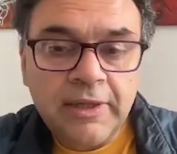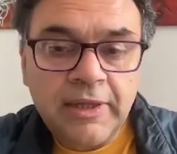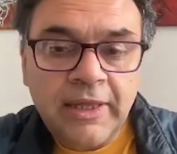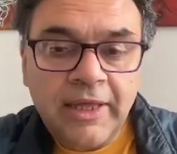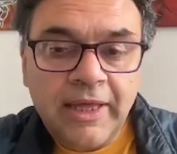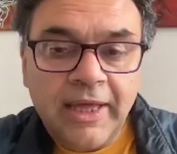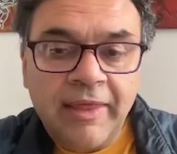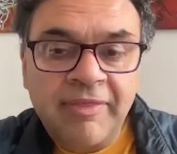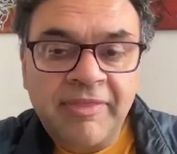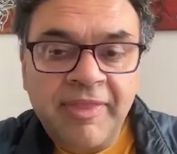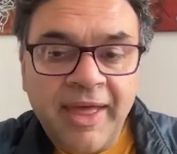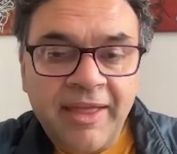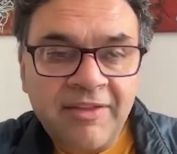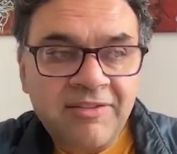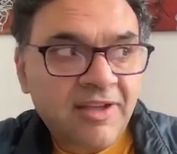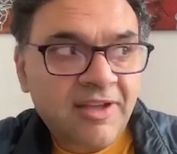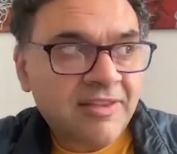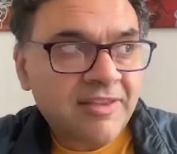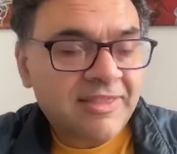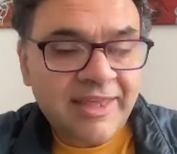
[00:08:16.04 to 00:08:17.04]
And that,
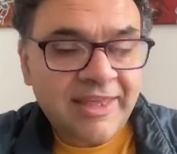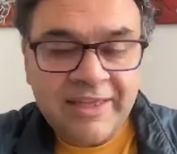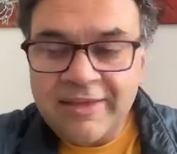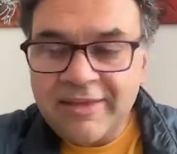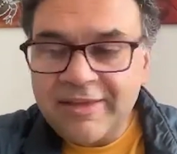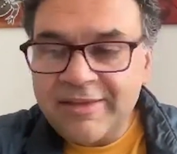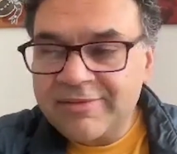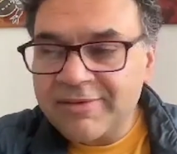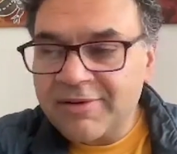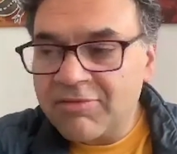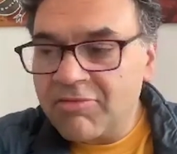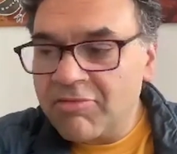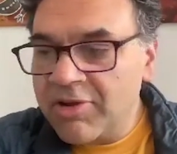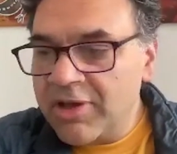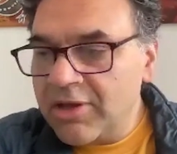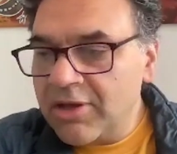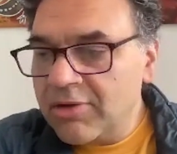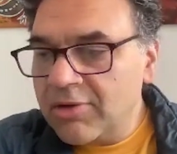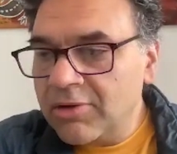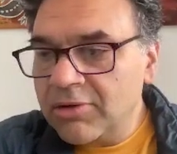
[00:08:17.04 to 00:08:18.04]
I think, is a
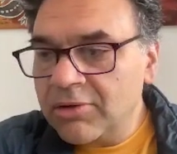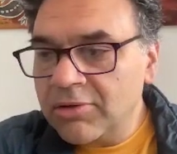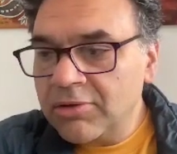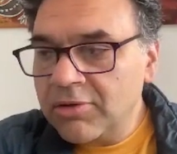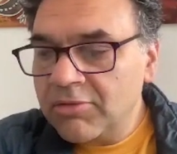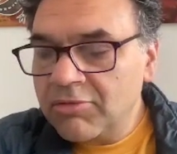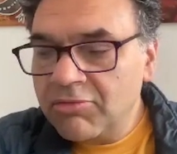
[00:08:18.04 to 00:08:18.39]
real